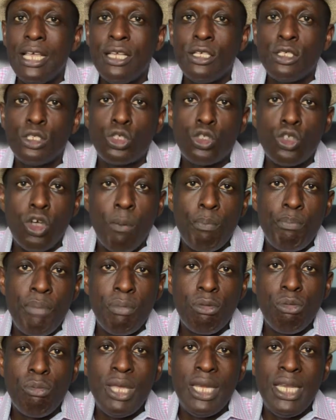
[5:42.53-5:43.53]
Some
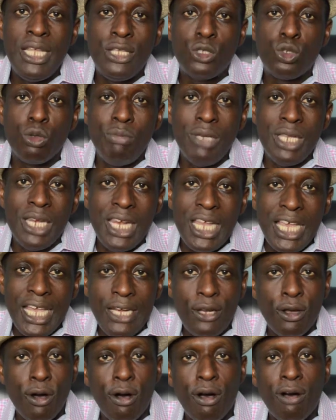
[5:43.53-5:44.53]
people may need to be
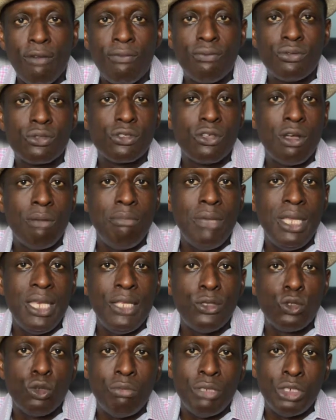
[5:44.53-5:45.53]
laid off, some may
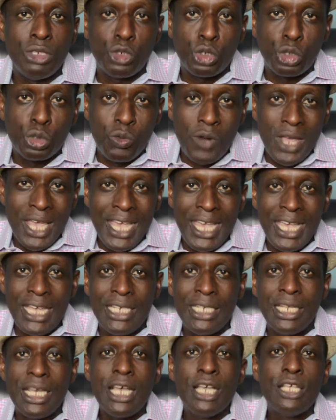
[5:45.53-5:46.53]
need to be
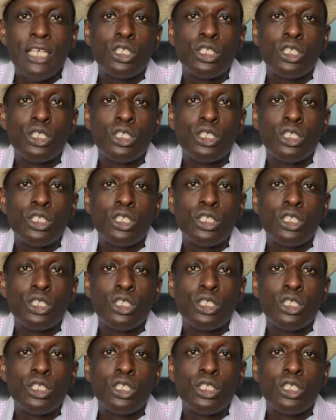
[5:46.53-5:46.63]
trained,